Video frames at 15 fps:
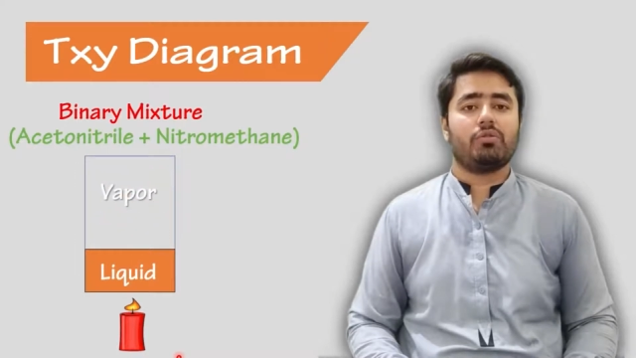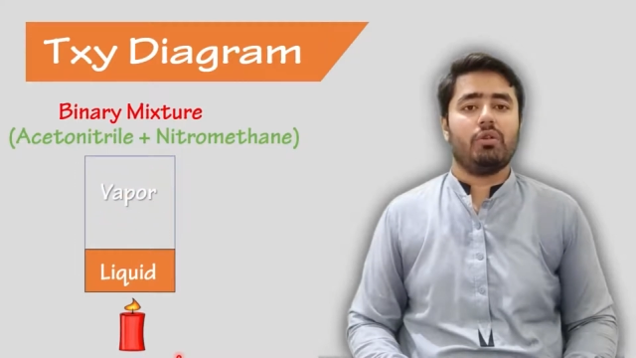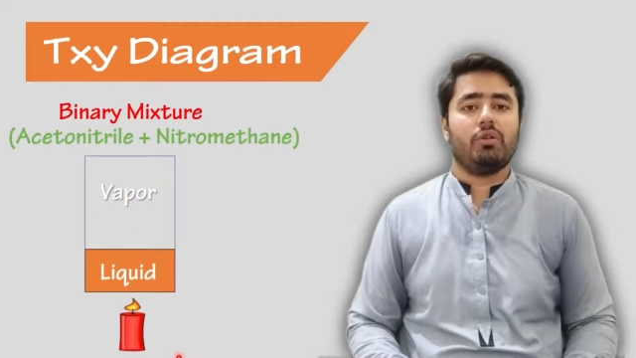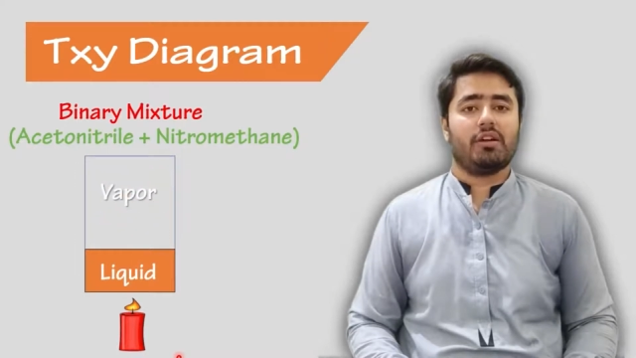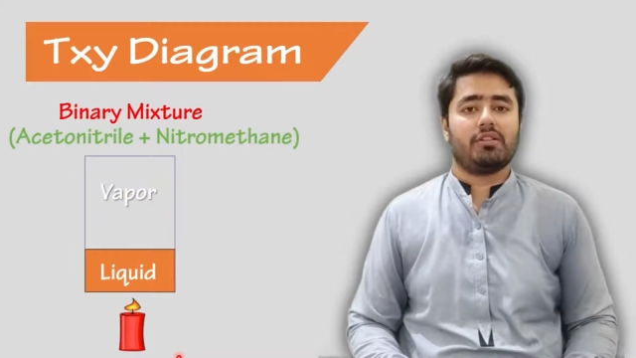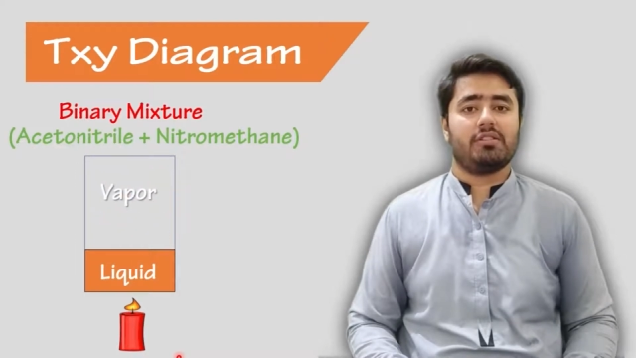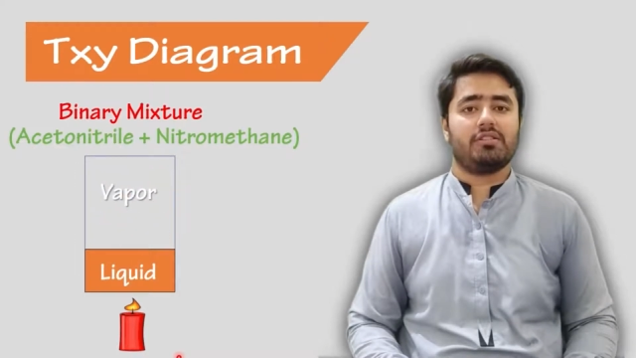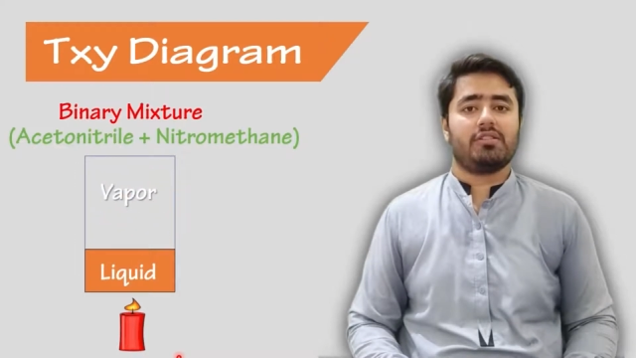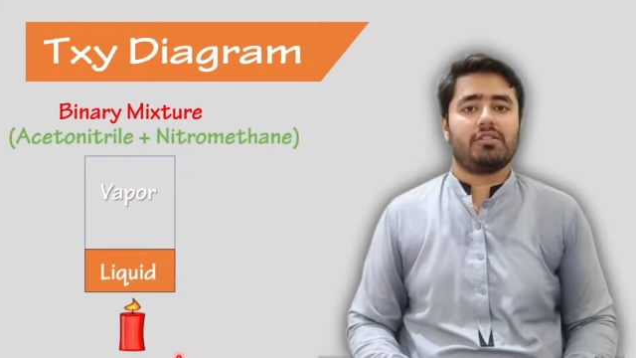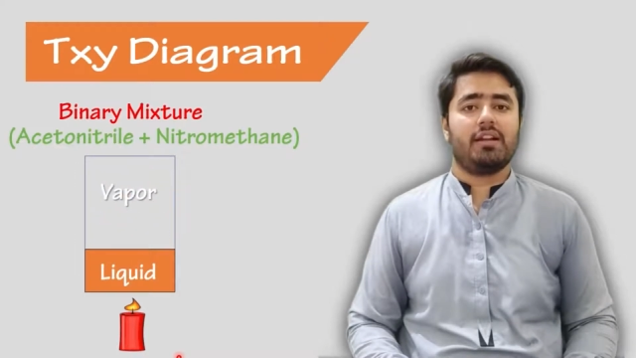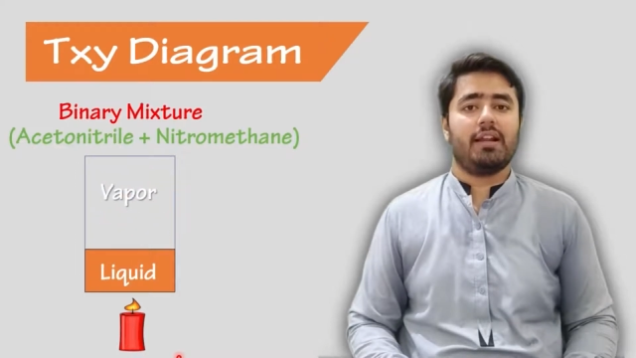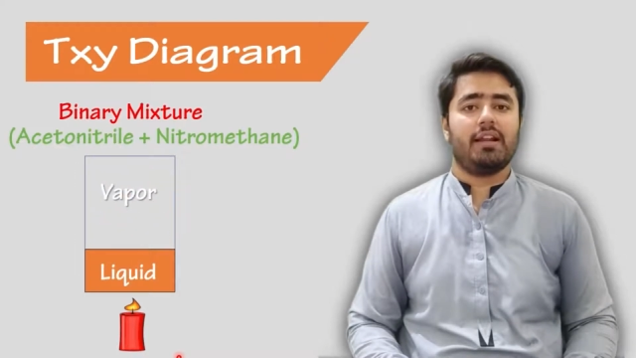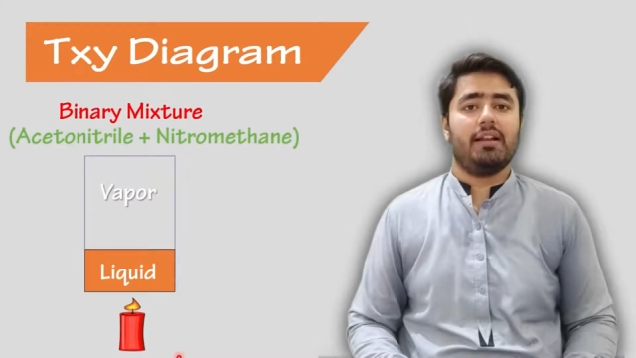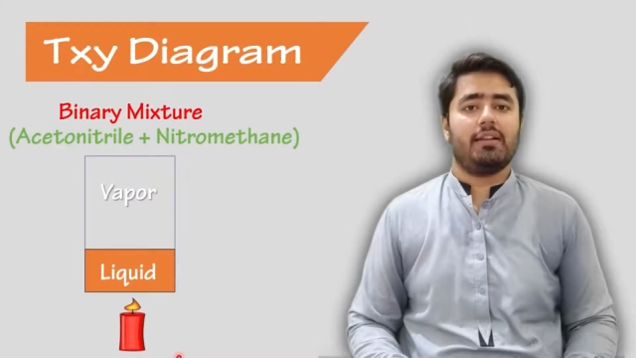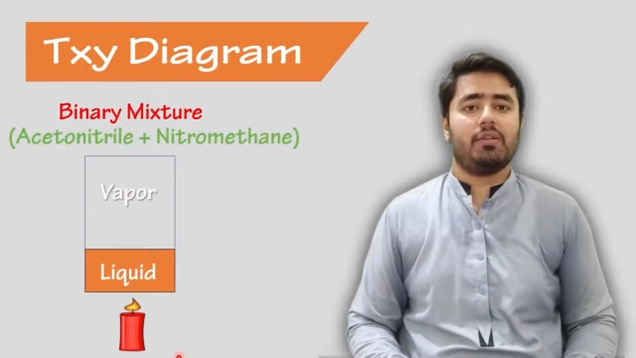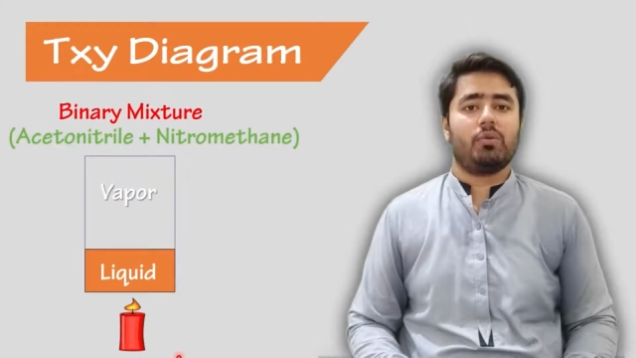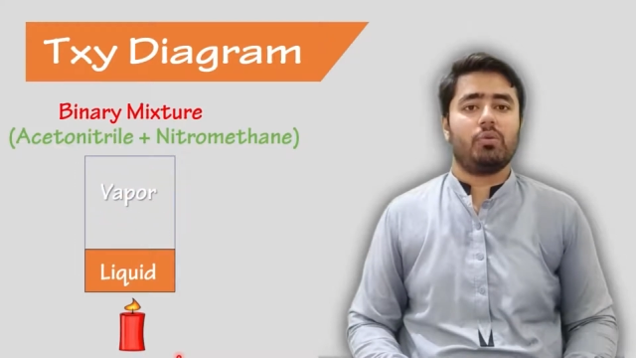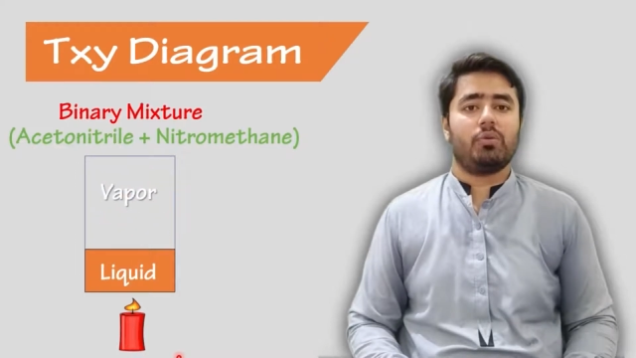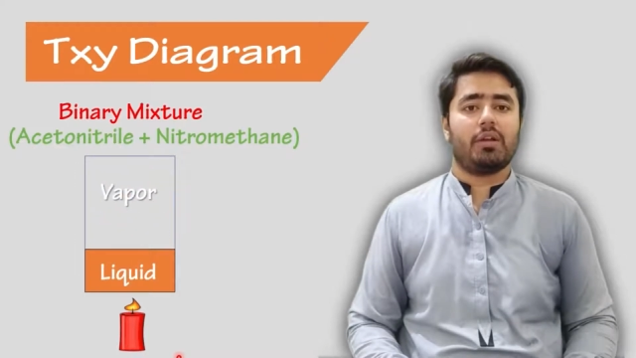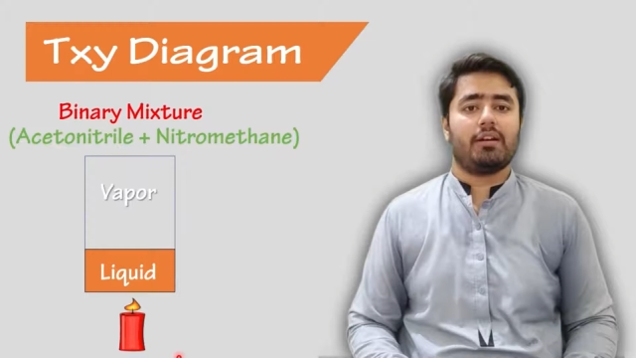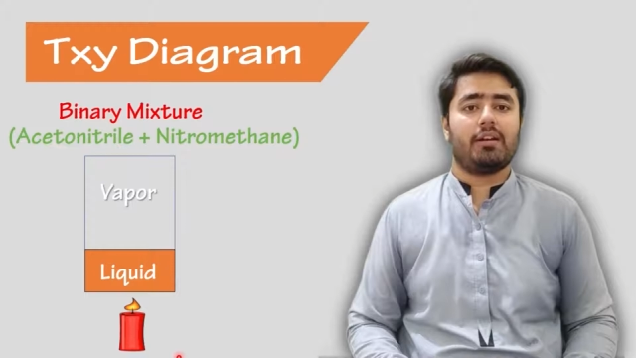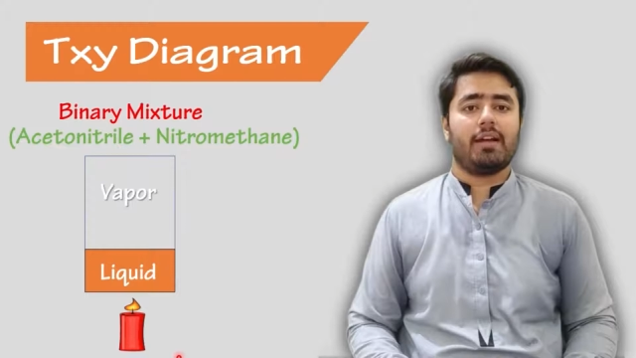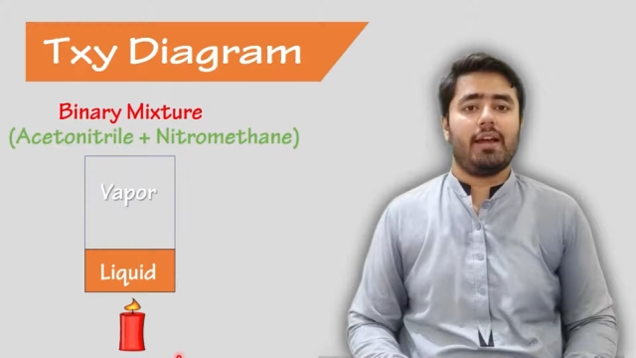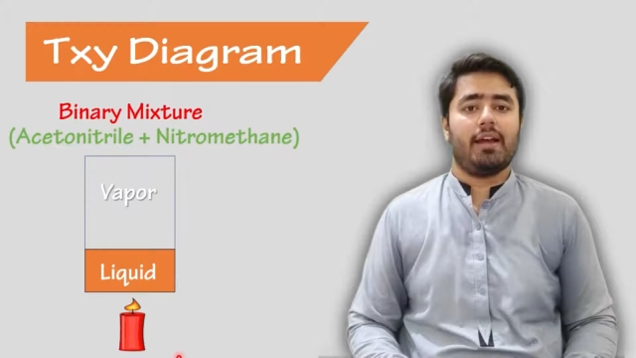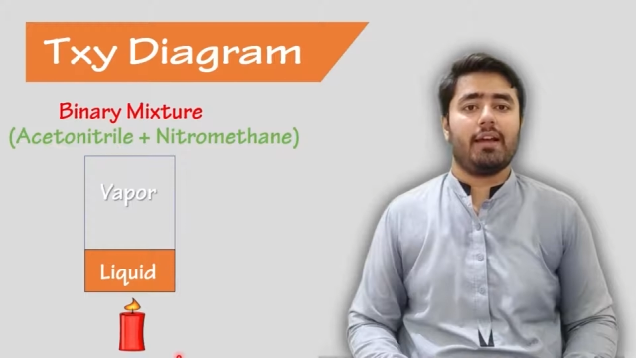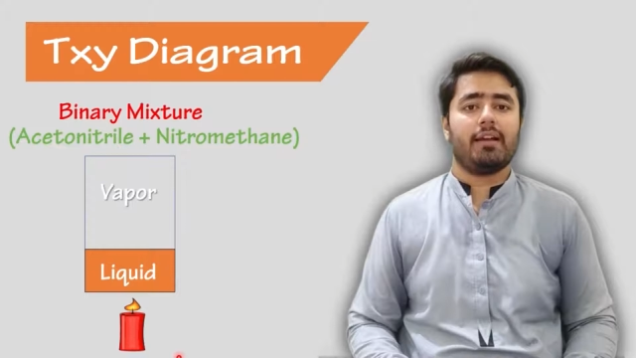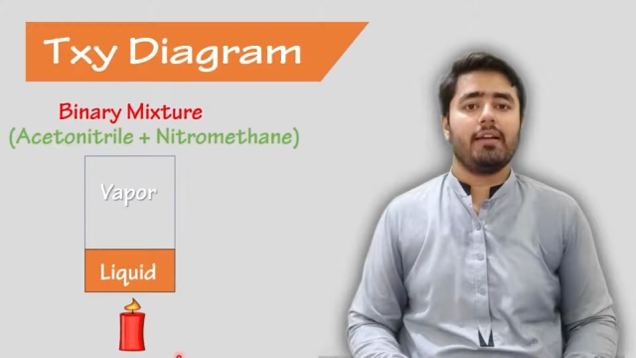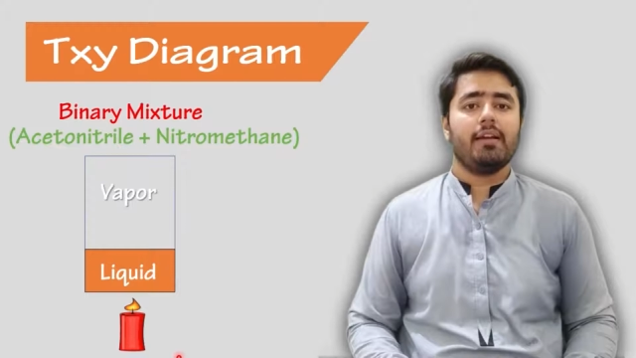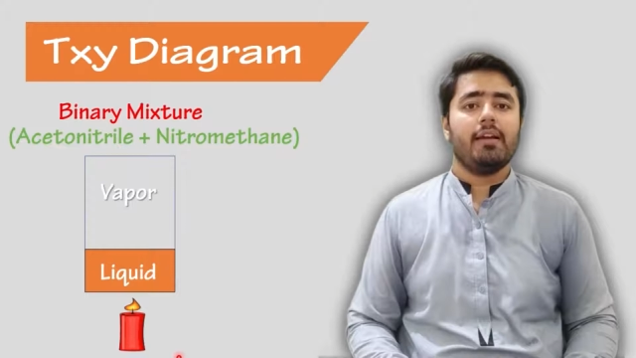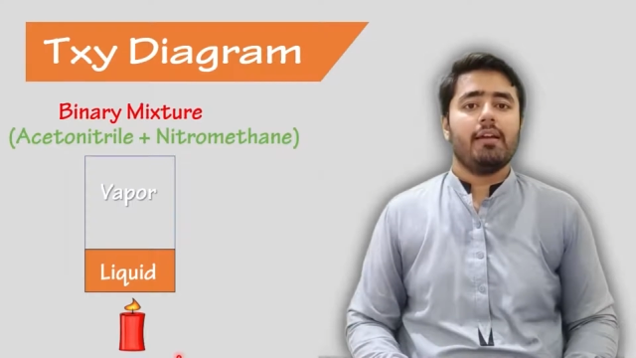coexisting into the
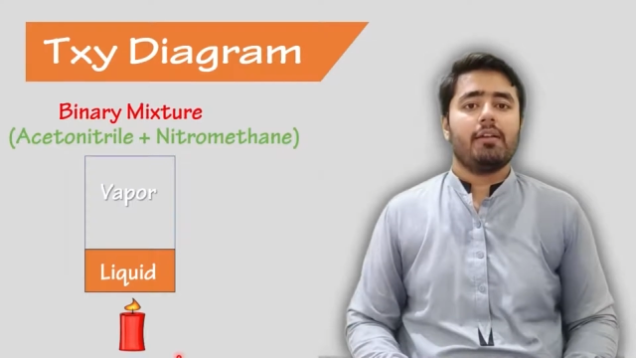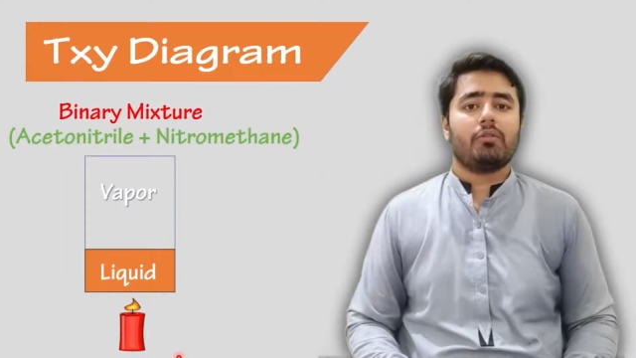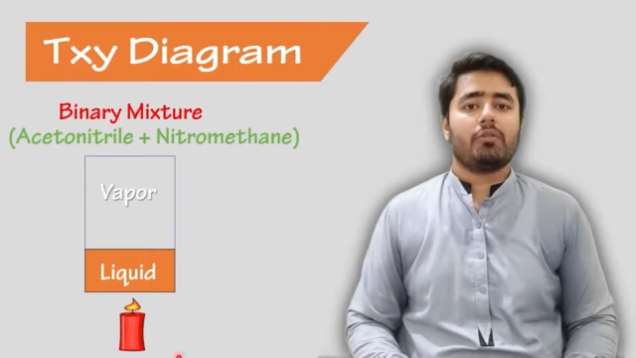tank.